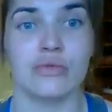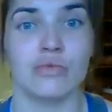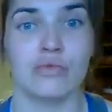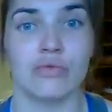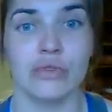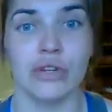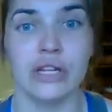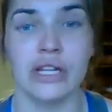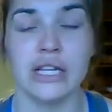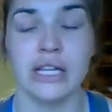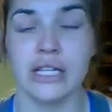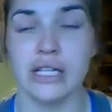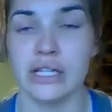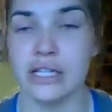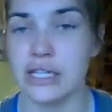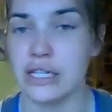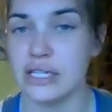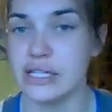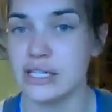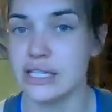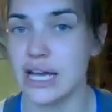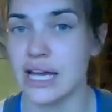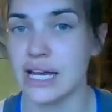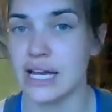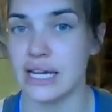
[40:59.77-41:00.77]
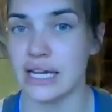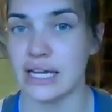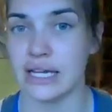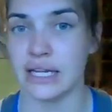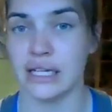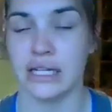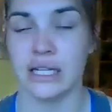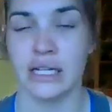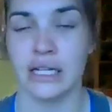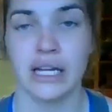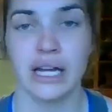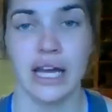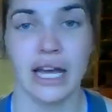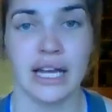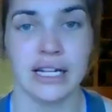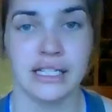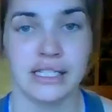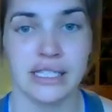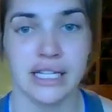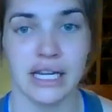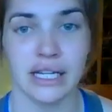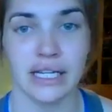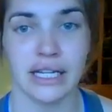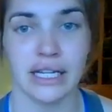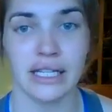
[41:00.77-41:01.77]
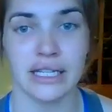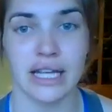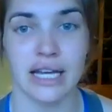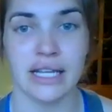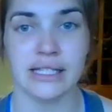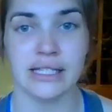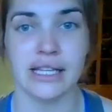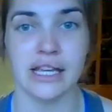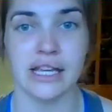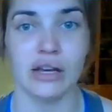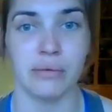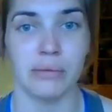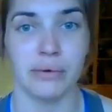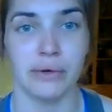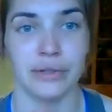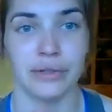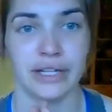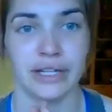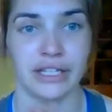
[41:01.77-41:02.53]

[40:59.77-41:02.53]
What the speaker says: really tight and tucking that tailbone